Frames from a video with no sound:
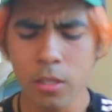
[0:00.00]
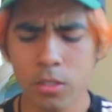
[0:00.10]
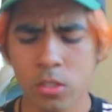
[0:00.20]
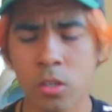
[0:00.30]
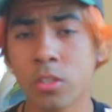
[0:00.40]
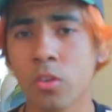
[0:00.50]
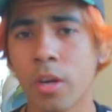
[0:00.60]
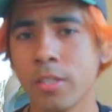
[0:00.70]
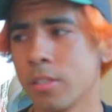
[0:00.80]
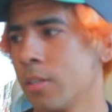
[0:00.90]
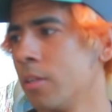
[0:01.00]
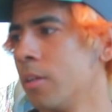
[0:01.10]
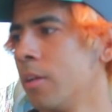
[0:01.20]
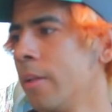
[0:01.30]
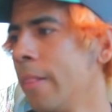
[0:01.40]
So it's crazy
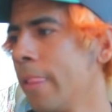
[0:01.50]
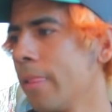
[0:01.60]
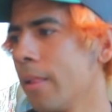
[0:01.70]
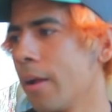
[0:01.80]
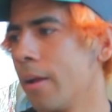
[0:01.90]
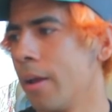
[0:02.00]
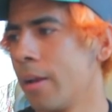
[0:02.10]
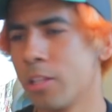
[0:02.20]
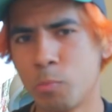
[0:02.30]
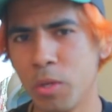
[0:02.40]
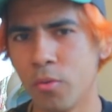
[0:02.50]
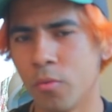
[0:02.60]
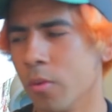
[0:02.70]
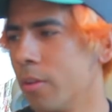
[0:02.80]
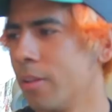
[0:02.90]
and it's
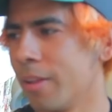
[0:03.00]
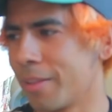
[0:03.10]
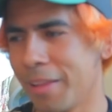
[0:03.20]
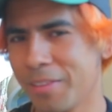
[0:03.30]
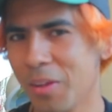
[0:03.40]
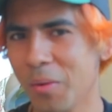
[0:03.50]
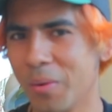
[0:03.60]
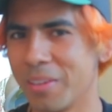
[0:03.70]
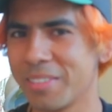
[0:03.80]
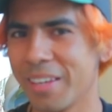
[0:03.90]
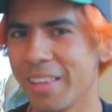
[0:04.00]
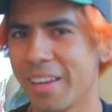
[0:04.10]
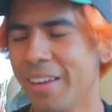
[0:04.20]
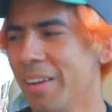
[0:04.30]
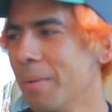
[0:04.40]
beautiful. Like, that's all I want to say.
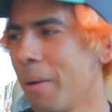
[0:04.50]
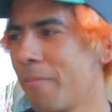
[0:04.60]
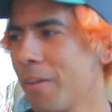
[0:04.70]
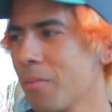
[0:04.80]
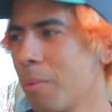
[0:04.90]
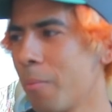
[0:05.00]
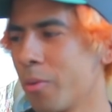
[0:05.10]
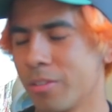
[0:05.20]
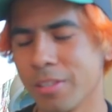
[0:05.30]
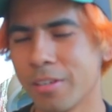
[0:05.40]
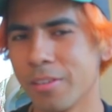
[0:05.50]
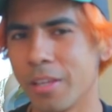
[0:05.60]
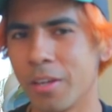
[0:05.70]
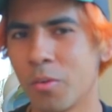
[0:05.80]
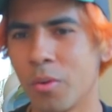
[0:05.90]
Like, my favorite memory is
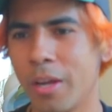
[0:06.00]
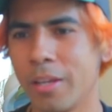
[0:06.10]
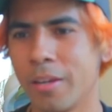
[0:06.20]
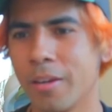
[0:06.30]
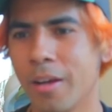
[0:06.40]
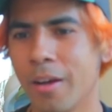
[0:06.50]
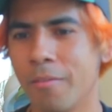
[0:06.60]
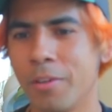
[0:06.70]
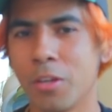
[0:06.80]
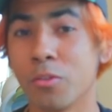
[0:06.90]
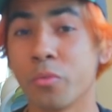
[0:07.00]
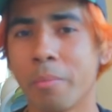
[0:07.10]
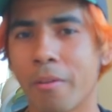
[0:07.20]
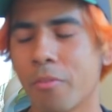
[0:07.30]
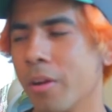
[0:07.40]
literally creating videos for
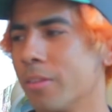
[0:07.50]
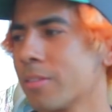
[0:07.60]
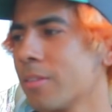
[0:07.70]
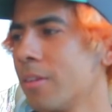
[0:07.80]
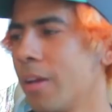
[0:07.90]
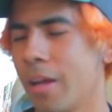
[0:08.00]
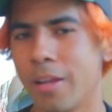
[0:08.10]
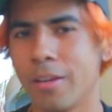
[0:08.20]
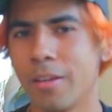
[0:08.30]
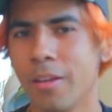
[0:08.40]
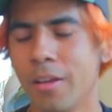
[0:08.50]
my friends. And